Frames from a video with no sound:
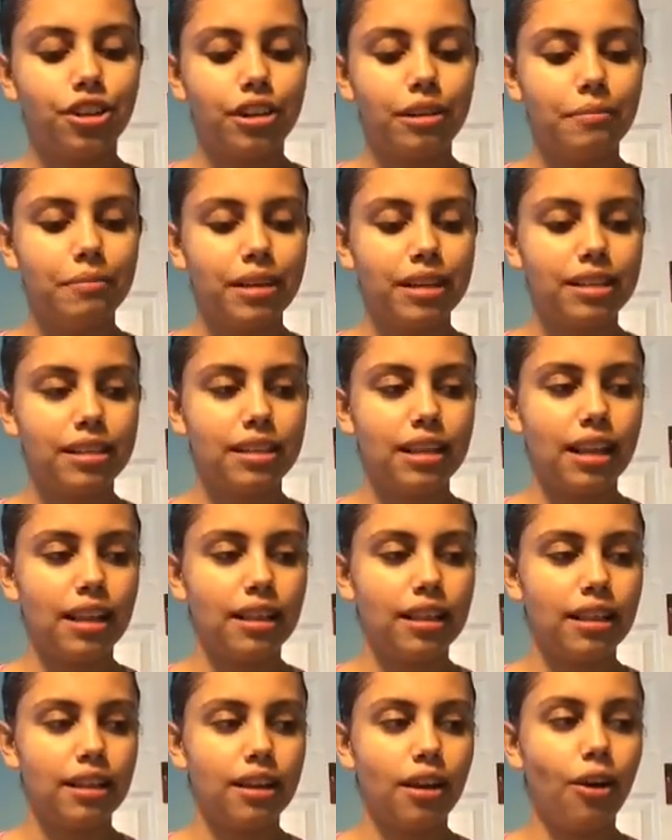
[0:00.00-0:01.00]
and mixed
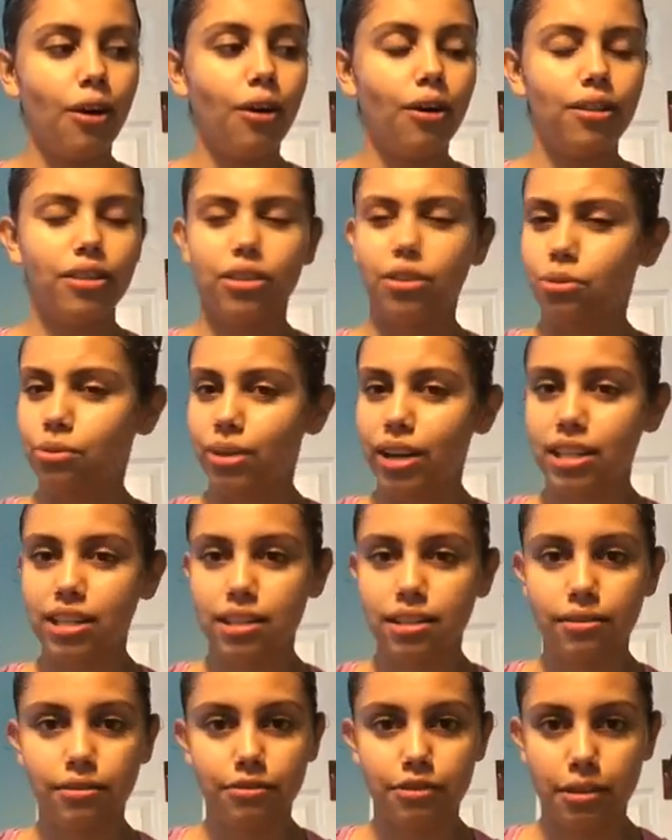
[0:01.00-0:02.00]
all the
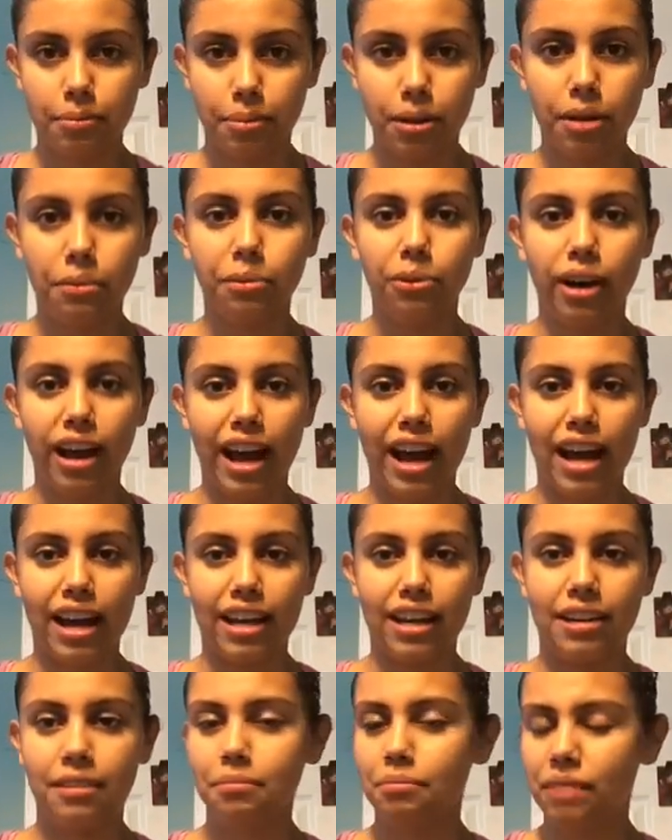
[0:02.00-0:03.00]
rest of the purple I had.